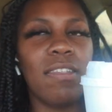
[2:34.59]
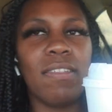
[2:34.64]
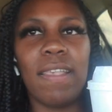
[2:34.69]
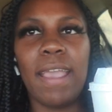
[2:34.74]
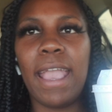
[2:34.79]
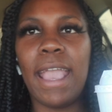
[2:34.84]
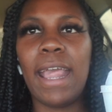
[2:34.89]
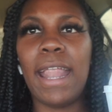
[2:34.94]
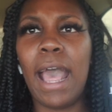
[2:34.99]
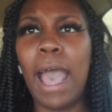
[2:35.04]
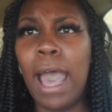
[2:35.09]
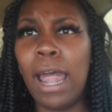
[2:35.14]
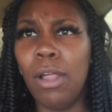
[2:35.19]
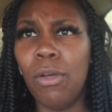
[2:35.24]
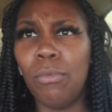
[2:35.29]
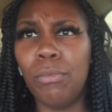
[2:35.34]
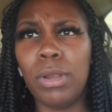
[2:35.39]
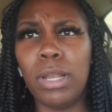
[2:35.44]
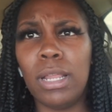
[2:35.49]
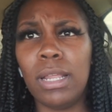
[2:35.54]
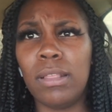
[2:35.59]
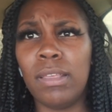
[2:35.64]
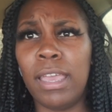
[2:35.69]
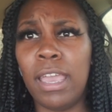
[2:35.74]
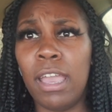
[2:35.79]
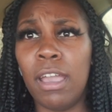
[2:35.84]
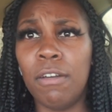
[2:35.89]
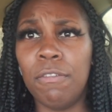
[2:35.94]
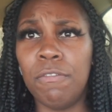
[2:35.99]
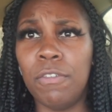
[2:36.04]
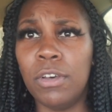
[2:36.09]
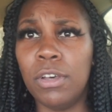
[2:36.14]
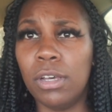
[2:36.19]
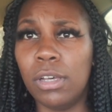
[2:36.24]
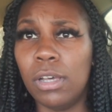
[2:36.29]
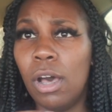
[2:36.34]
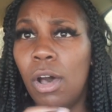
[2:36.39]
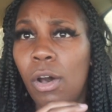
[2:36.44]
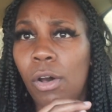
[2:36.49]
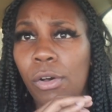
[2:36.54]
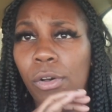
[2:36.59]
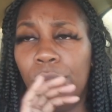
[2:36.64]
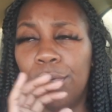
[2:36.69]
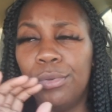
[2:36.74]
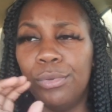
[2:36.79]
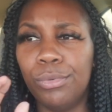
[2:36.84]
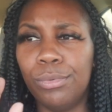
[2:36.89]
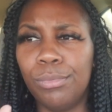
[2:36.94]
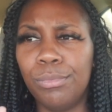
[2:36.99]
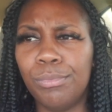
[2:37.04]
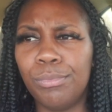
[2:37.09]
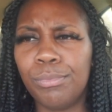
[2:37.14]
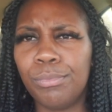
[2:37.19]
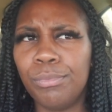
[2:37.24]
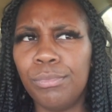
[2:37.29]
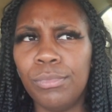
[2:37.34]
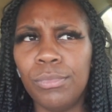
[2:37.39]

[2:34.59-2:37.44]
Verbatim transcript: said i don't really care for um